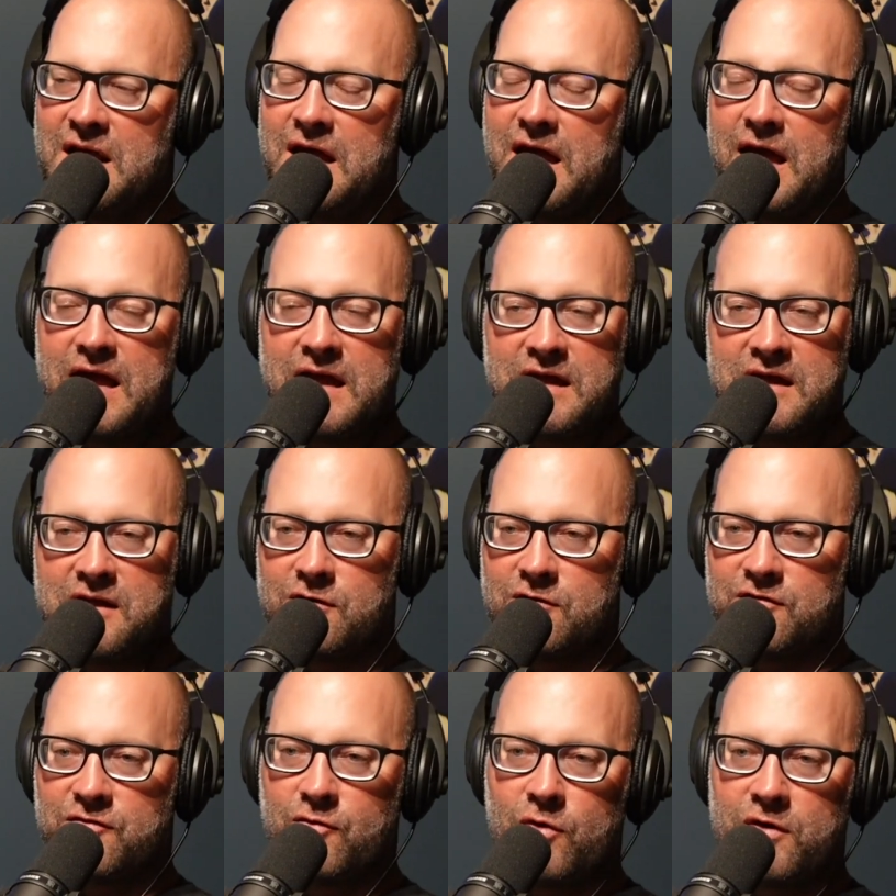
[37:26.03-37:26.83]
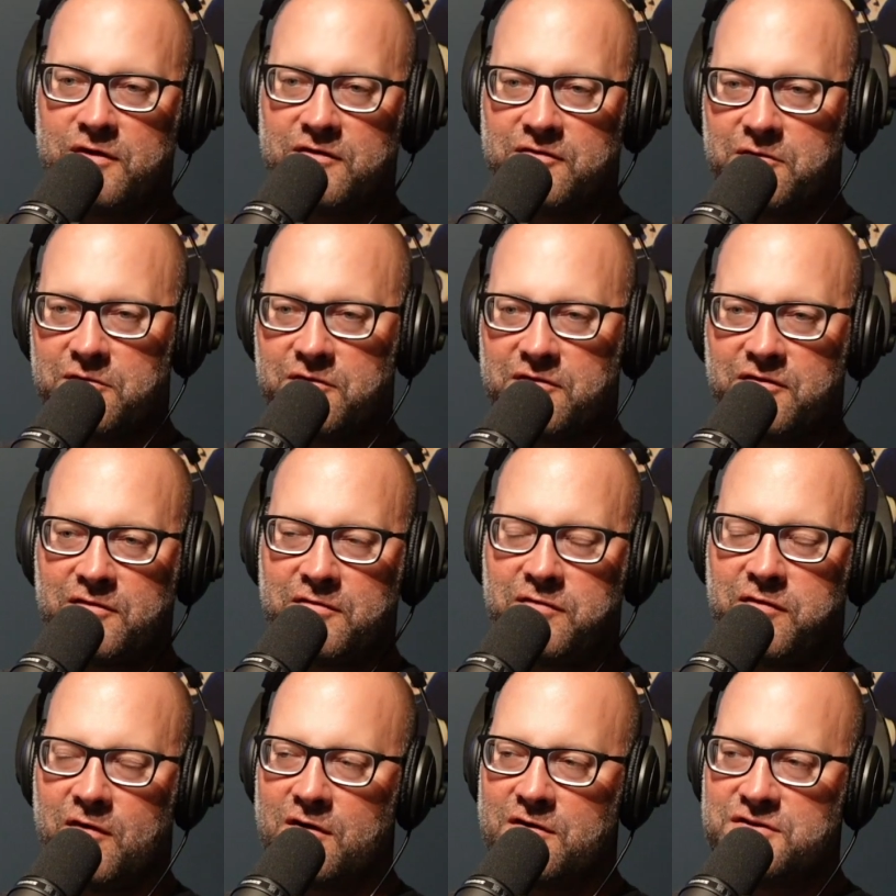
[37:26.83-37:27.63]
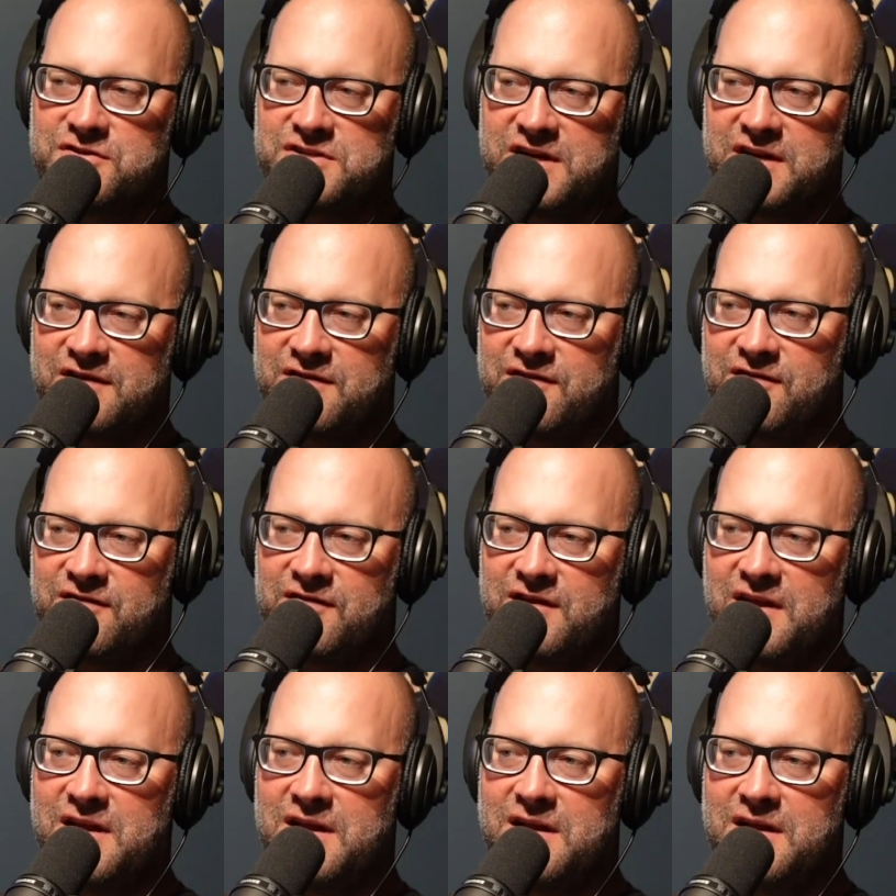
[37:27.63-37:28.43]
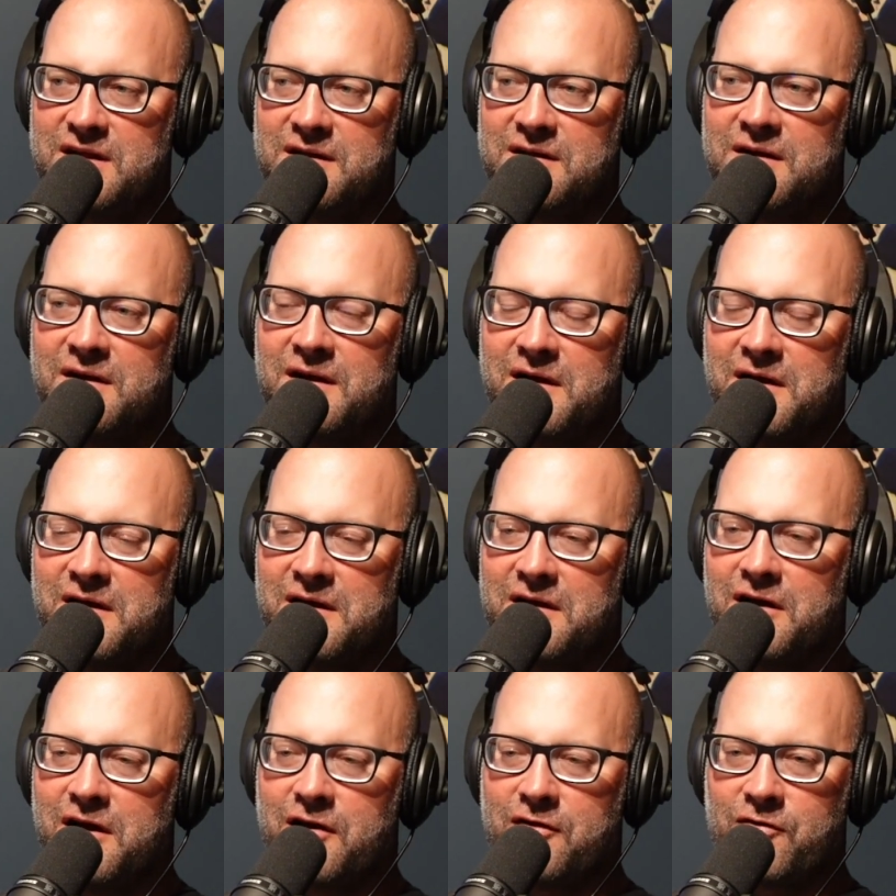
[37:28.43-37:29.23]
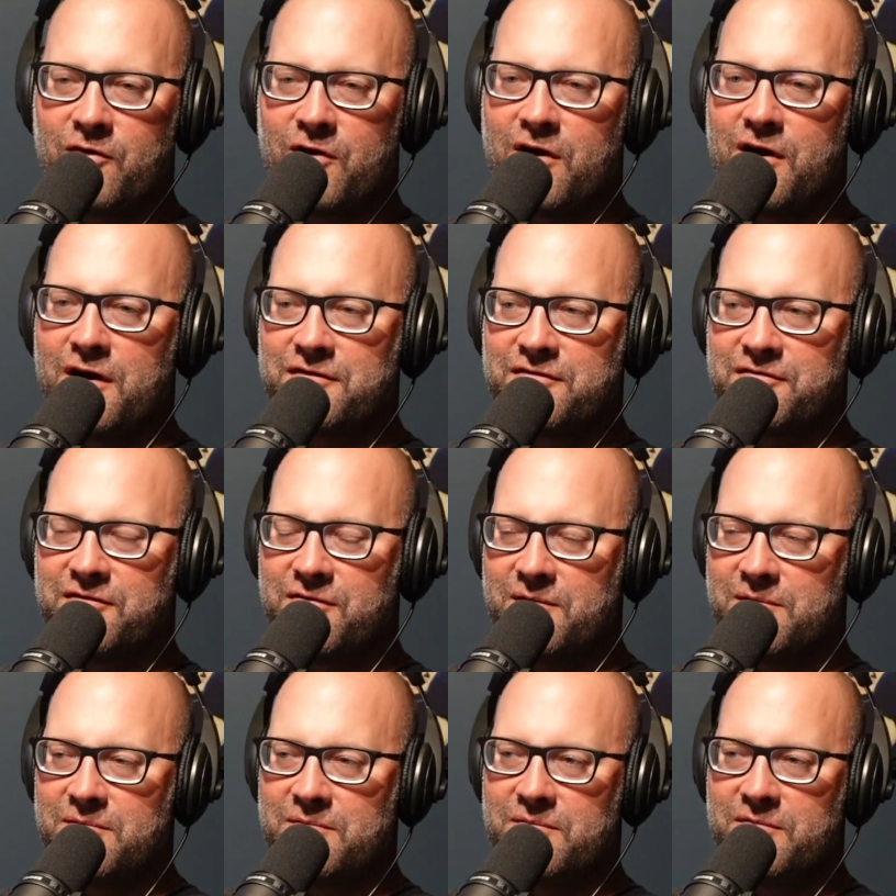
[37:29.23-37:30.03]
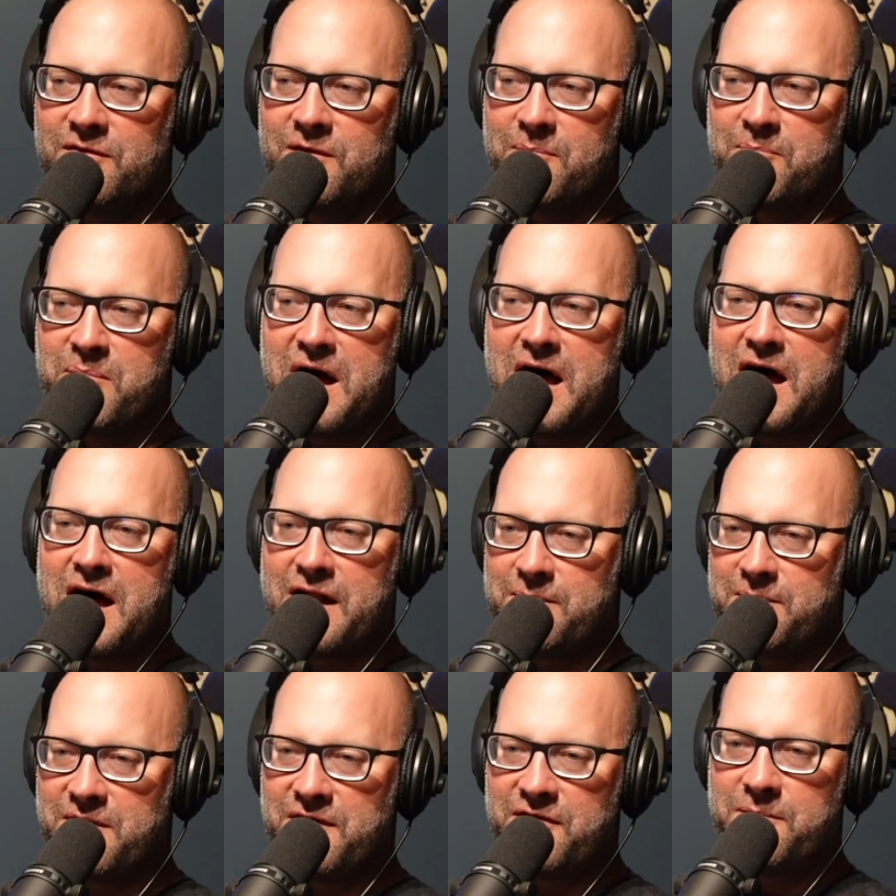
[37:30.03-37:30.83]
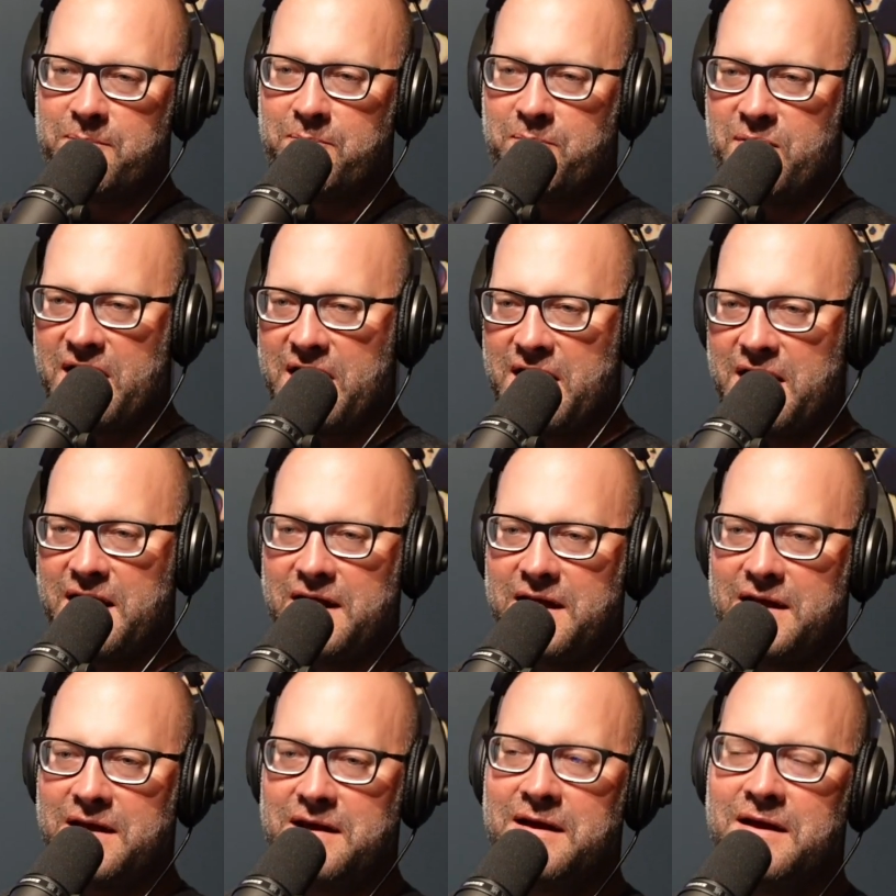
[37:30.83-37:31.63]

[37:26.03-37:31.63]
hey, here's oysters as far as you can see across the bottom of the bay,